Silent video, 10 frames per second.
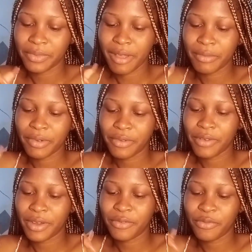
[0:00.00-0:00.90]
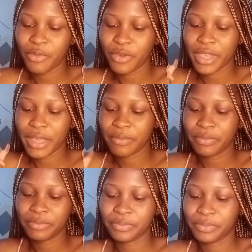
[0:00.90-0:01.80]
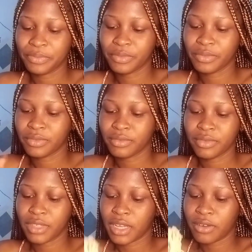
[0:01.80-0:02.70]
I'm not a fan of boiled yam. I